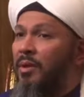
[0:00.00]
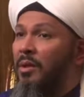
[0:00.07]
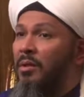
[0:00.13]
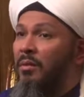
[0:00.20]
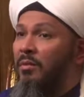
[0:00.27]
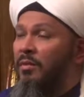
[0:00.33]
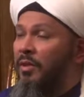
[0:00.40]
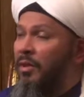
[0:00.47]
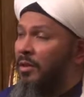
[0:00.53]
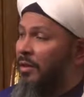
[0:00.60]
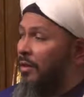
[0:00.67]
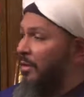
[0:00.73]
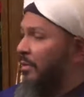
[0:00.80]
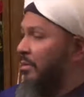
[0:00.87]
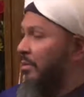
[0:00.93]
you don't
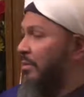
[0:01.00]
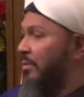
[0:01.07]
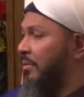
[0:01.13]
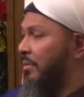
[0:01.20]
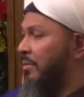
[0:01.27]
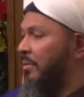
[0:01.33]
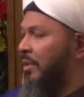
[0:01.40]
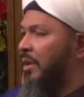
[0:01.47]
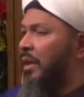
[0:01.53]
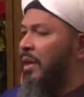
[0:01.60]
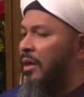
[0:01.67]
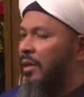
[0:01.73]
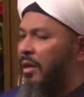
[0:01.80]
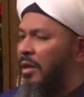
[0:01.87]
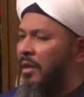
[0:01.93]
feel,
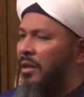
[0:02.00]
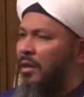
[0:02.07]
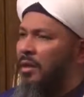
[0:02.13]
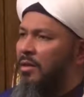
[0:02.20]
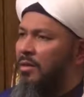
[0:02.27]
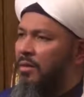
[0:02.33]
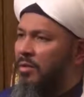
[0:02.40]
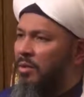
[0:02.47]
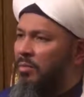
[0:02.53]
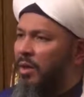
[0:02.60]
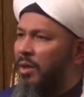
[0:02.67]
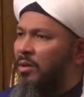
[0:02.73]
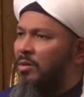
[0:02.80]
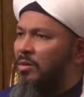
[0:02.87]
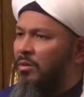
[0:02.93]
then Allah is going to
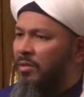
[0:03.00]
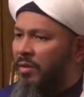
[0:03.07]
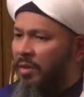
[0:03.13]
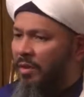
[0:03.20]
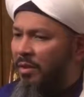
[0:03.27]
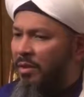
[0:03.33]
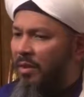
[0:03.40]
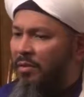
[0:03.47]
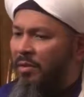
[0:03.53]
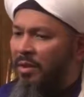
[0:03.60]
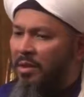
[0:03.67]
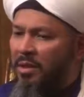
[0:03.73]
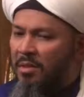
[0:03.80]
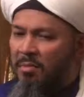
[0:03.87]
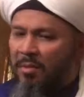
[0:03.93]
make you to feel
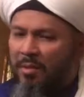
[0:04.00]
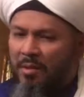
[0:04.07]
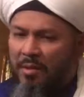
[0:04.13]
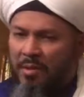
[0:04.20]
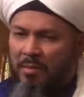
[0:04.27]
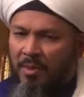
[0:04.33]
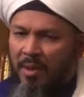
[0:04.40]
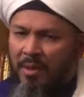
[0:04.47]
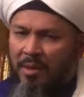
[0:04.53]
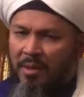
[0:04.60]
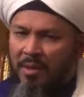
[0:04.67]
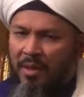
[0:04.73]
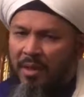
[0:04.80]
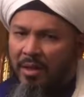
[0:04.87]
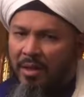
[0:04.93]
even the
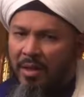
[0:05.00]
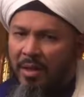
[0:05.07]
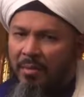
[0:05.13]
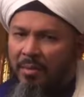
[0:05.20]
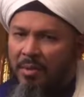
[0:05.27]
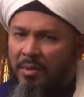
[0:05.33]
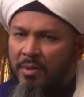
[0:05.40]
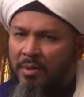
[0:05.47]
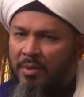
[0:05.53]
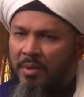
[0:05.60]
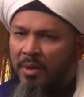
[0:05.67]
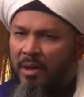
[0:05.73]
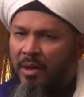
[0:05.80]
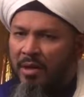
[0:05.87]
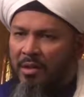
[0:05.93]
smallest thing that happens to you,
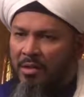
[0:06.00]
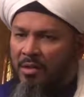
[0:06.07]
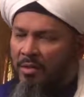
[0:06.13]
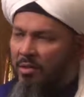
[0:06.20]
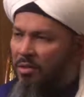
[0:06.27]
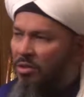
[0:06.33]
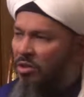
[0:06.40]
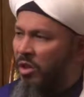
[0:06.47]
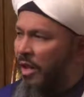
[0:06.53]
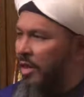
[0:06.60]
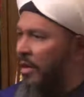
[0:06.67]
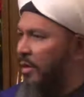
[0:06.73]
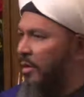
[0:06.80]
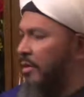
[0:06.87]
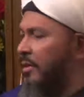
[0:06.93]
your heart is going to
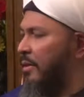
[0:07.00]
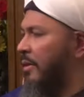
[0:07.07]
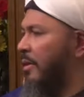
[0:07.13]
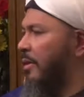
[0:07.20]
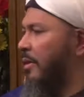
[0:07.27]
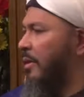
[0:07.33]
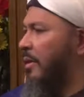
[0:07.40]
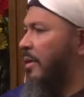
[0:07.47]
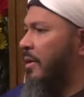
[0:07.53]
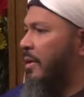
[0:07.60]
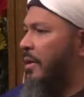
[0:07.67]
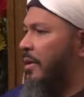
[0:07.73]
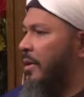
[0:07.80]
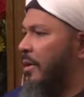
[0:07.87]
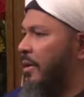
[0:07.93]
shake.
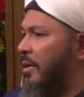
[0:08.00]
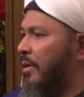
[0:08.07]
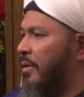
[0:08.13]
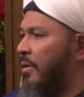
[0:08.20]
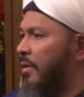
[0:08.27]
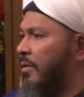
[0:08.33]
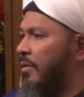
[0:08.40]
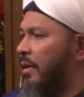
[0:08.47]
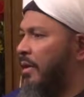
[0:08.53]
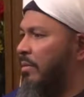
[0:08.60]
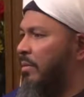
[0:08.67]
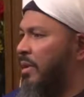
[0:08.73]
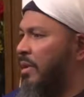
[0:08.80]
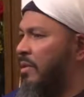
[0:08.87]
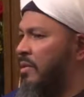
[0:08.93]
You're not going to find
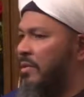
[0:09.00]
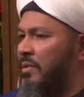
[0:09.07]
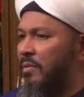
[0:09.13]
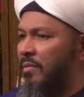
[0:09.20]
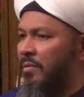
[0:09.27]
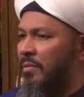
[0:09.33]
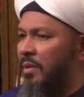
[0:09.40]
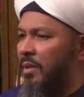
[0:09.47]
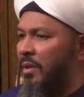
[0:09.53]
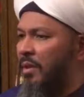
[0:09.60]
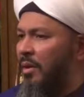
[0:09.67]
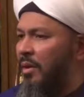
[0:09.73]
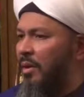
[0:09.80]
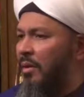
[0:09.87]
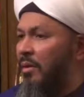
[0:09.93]
peace.
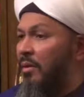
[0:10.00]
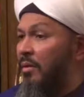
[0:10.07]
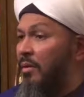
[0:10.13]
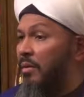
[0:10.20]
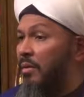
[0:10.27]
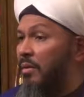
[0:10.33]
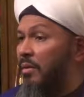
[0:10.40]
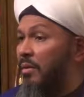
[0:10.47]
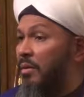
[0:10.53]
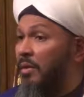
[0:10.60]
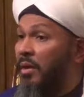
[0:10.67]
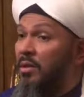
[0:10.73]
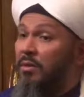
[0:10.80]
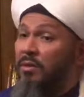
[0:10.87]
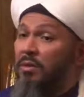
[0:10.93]

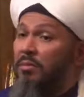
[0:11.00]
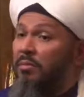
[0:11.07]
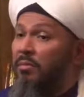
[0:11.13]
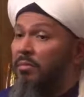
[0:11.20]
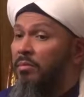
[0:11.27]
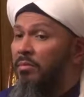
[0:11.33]
Correct or no?